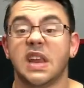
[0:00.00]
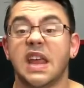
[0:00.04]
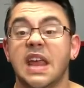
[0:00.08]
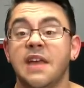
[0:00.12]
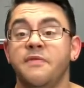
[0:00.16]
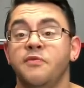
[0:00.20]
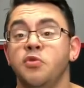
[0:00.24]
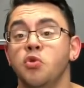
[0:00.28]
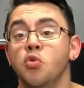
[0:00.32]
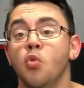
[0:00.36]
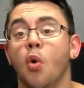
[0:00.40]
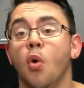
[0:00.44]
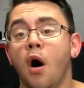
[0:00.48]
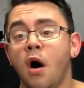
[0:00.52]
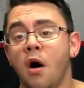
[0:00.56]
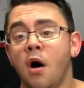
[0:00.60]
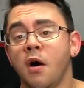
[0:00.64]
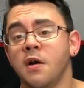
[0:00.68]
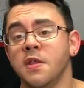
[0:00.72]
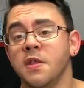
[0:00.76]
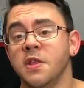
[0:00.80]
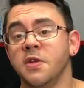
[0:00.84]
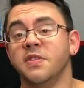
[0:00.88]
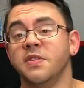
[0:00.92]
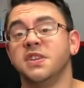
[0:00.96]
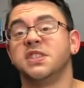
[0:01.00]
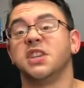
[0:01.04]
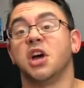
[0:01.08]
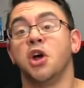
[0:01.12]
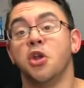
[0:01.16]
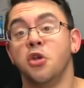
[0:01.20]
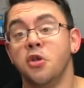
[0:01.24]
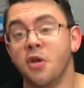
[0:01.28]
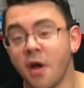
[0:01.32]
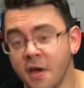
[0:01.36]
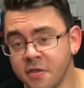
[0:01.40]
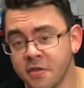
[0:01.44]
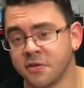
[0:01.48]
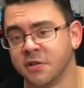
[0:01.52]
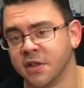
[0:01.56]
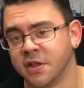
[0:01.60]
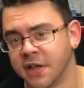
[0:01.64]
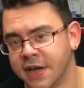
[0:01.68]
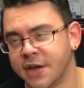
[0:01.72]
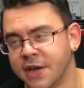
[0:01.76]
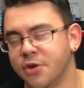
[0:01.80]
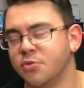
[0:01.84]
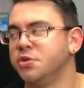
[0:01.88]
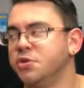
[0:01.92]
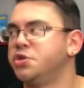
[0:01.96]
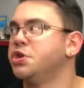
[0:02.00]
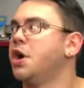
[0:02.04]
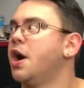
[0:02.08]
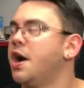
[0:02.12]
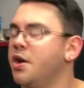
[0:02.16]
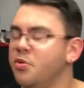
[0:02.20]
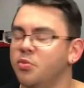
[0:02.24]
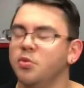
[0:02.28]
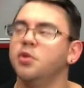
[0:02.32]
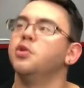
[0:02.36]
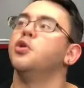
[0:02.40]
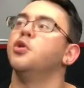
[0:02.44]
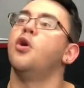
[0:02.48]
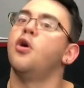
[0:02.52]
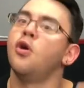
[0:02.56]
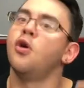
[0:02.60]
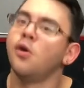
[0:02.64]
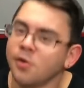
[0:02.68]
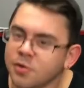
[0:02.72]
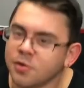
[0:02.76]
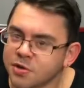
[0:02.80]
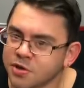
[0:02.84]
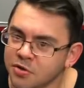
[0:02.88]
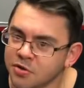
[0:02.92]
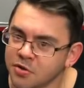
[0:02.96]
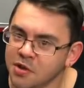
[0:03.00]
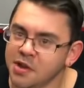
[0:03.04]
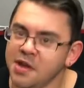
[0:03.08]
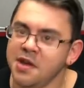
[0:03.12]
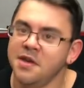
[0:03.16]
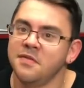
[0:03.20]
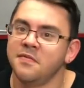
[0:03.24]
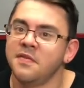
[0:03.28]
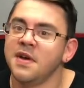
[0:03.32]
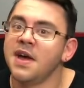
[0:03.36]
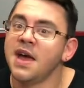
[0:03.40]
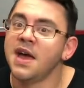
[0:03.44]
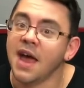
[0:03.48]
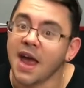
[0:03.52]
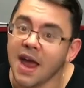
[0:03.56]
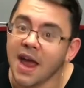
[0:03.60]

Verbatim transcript: If you are, there is another link which I will also leave